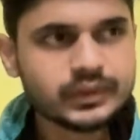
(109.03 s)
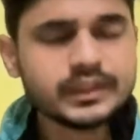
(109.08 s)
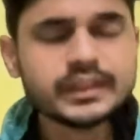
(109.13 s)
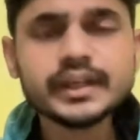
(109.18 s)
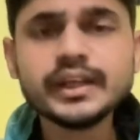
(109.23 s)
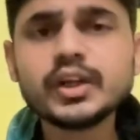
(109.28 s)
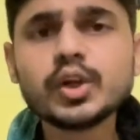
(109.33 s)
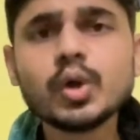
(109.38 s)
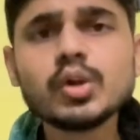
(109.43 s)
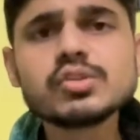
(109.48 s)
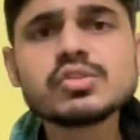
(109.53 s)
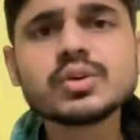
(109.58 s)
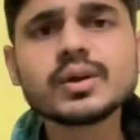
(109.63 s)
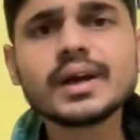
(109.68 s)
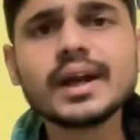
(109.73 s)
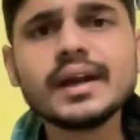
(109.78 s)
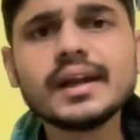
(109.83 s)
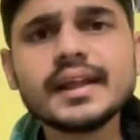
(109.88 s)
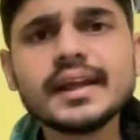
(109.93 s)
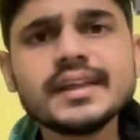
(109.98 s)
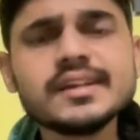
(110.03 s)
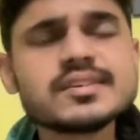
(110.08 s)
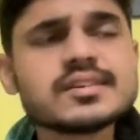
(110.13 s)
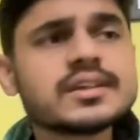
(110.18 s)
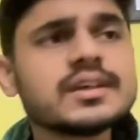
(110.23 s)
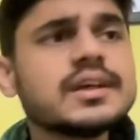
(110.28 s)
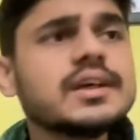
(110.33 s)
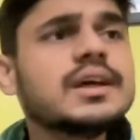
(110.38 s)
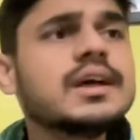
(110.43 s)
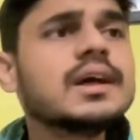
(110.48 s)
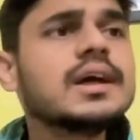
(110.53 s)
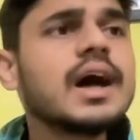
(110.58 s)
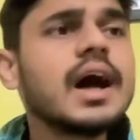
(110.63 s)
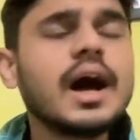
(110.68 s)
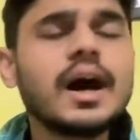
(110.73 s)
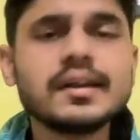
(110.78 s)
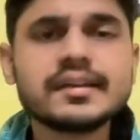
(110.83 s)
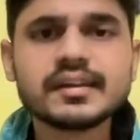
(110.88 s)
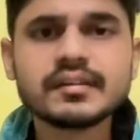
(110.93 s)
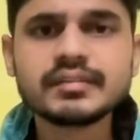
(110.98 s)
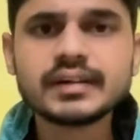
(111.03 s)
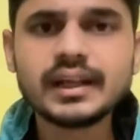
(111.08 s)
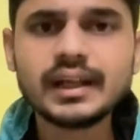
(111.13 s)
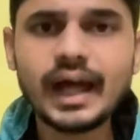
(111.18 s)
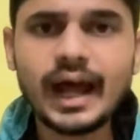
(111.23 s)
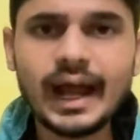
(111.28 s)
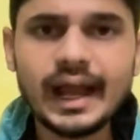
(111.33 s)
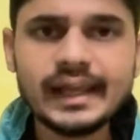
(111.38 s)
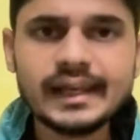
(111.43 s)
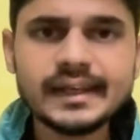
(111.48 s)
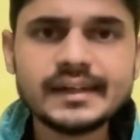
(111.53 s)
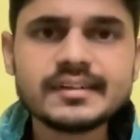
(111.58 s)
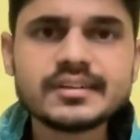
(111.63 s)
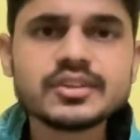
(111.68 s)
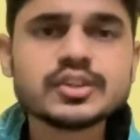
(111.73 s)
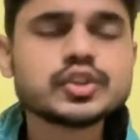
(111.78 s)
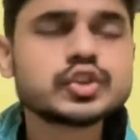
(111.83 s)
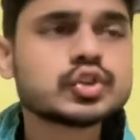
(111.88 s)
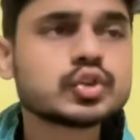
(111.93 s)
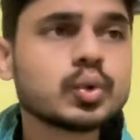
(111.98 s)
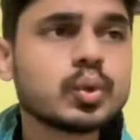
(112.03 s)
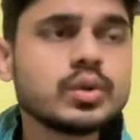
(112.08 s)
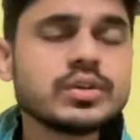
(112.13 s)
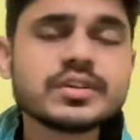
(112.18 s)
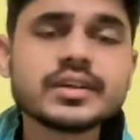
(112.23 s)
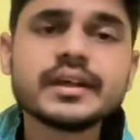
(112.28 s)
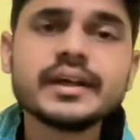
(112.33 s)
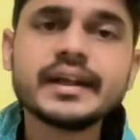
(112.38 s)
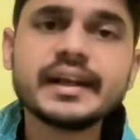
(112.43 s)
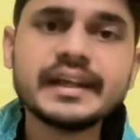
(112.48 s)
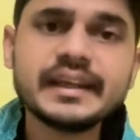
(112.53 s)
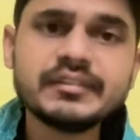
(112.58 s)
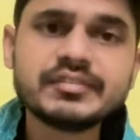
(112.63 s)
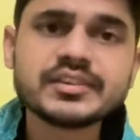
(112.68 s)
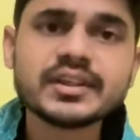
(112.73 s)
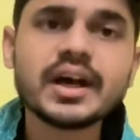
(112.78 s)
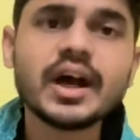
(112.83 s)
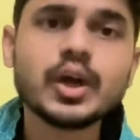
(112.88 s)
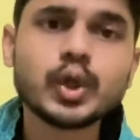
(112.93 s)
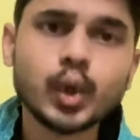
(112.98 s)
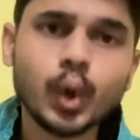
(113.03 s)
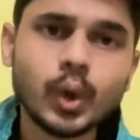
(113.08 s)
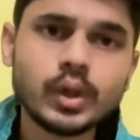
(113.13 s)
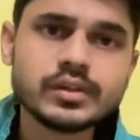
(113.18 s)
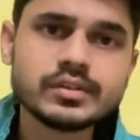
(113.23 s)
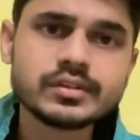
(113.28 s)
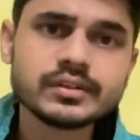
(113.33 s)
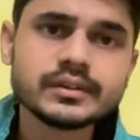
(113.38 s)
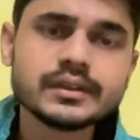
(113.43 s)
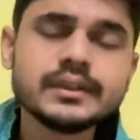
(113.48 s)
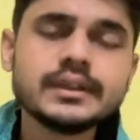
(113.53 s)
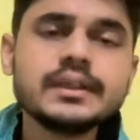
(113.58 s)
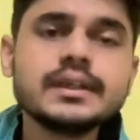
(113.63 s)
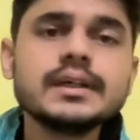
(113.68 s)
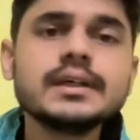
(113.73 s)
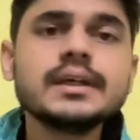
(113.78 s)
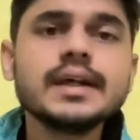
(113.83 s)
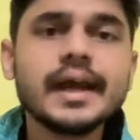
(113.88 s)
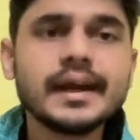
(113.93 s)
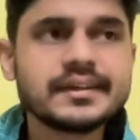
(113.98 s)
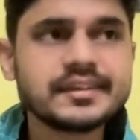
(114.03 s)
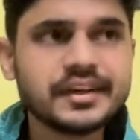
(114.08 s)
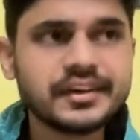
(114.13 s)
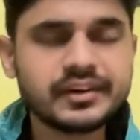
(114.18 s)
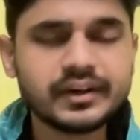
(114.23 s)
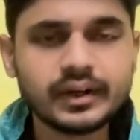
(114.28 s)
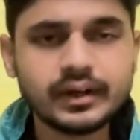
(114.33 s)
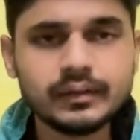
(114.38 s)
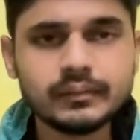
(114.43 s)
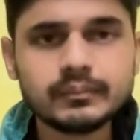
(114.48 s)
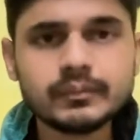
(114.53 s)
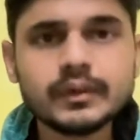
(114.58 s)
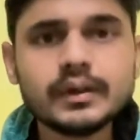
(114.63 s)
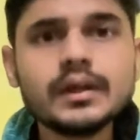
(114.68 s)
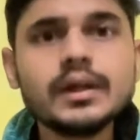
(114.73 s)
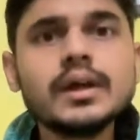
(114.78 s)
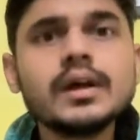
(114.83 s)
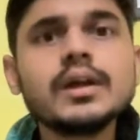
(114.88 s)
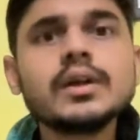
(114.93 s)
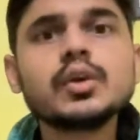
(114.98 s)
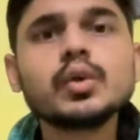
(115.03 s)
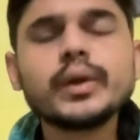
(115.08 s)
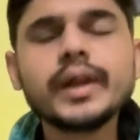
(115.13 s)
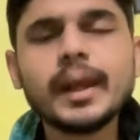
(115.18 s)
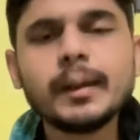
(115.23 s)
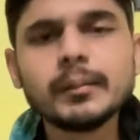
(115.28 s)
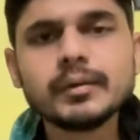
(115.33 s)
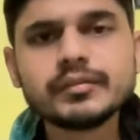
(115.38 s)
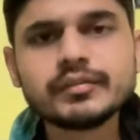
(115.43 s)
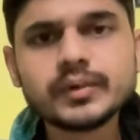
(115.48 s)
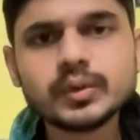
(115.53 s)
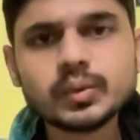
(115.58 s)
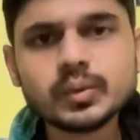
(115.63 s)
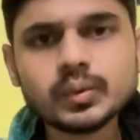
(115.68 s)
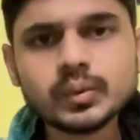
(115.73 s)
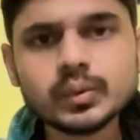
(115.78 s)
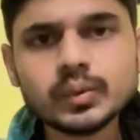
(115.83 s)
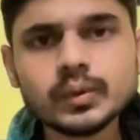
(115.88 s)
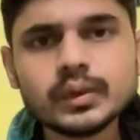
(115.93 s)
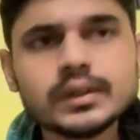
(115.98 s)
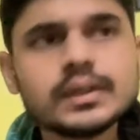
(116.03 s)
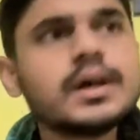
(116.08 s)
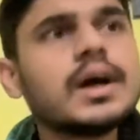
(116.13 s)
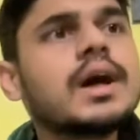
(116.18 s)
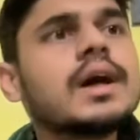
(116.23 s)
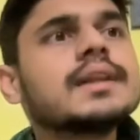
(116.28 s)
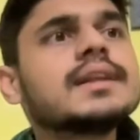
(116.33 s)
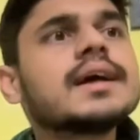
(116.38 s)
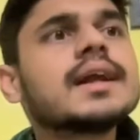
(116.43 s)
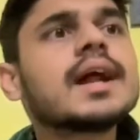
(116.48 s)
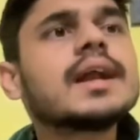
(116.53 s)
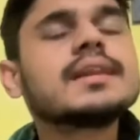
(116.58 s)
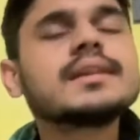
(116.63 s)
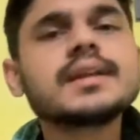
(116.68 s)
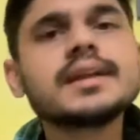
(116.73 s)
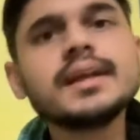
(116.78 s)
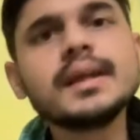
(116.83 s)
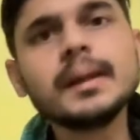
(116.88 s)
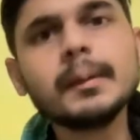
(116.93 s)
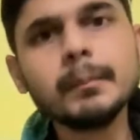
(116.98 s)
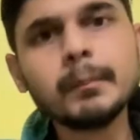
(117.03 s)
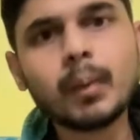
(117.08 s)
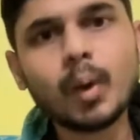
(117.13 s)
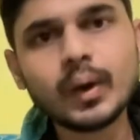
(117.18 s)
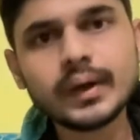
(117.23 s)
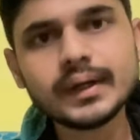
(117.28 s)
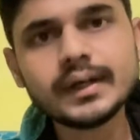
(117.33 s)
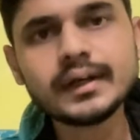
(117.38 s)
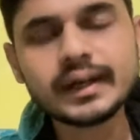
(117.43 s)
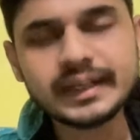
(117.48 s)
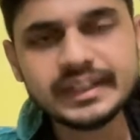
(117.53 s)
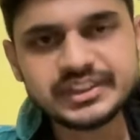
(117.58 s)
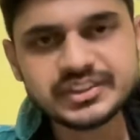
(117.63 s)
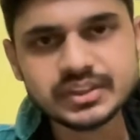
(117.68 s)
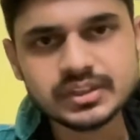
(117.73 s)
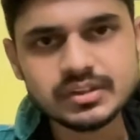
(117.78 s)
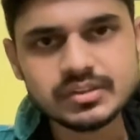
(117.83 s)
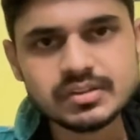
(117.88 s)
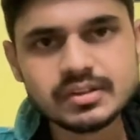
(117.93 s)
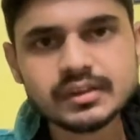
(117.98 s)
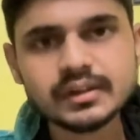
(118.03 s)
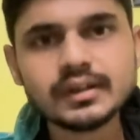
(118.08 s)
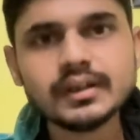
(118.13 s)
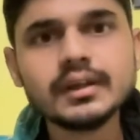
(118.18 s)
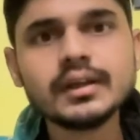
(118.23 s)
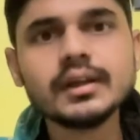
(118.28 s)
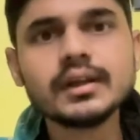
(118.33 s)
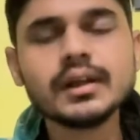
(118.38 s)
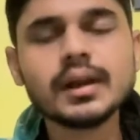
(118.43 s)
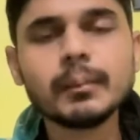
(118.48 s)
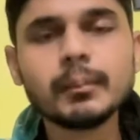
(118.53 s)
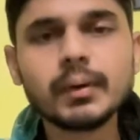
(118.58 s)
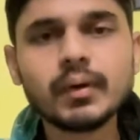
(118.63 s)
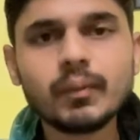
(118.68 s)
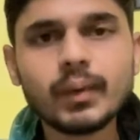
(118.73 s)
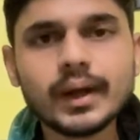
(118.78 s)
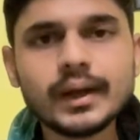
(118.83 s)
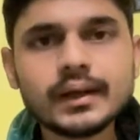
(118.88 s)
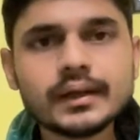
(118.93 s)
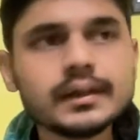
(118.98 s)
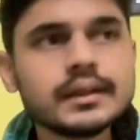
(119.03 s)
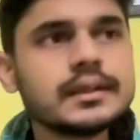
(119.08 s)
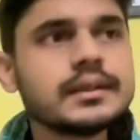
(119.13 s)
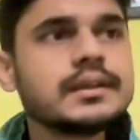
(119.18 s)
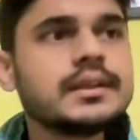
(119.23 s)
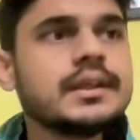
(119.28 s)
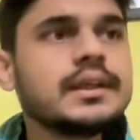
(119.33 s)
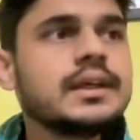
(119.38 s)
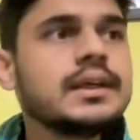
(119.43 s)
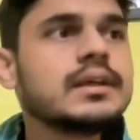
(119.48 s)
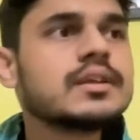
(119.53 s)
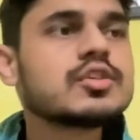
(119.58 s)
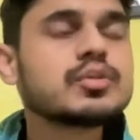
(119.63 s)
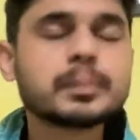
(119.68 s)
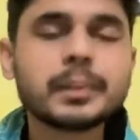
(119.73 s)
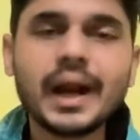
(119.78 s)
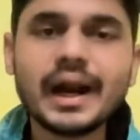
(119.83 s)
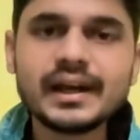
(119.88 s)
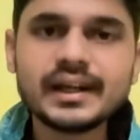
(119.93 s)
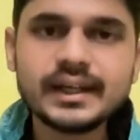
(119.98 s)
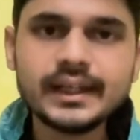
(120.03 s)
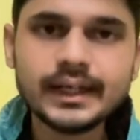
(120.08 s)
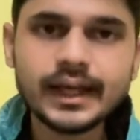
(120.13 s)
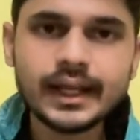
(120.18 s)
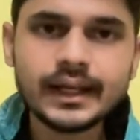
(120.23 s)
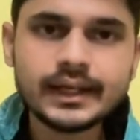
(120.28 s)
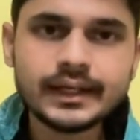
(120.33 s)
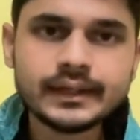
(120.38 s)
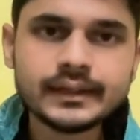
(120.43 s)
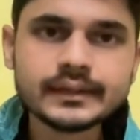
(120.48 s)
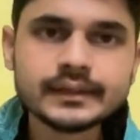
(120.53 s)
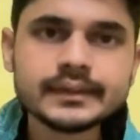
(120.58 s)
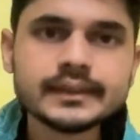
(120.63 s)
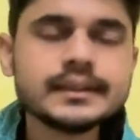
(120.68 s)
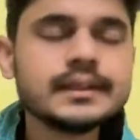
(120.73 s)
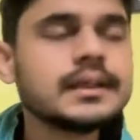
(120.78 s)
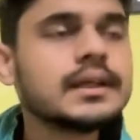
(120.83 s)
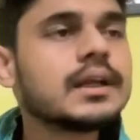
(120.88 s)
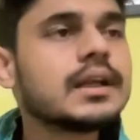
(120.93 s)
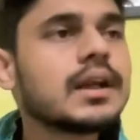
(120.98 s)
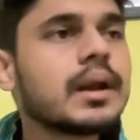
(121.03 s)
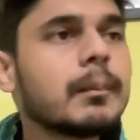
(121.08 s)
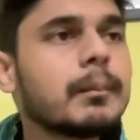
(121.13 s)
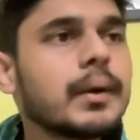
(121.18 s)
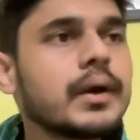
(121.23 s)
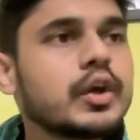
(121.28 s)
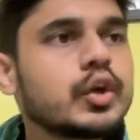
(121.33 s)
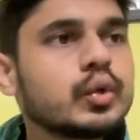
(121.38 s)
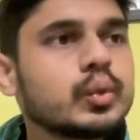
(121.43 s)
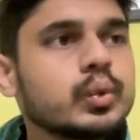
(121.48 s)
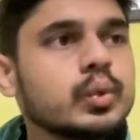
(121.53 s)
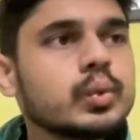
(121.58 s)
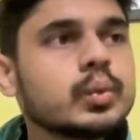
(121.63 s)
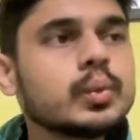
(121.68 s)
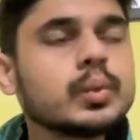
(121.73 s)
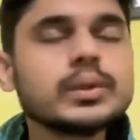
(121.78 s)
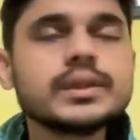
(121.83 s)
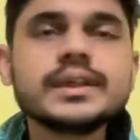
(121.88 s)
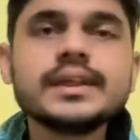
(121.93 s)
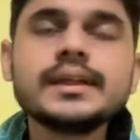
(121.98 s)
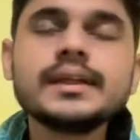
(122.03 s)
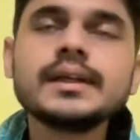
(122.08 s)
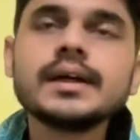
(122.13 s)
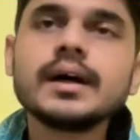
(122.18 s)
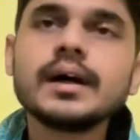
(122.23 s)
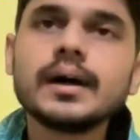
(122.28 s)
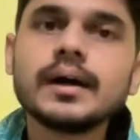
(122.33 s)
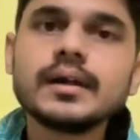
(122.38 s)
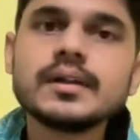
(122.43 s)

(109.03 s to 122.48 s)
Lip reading: It also contains several islands, shoals, reefs, atolls, etc. To name a few, there are 3 important regions. Number 1, the Spratly Island. Number 2, the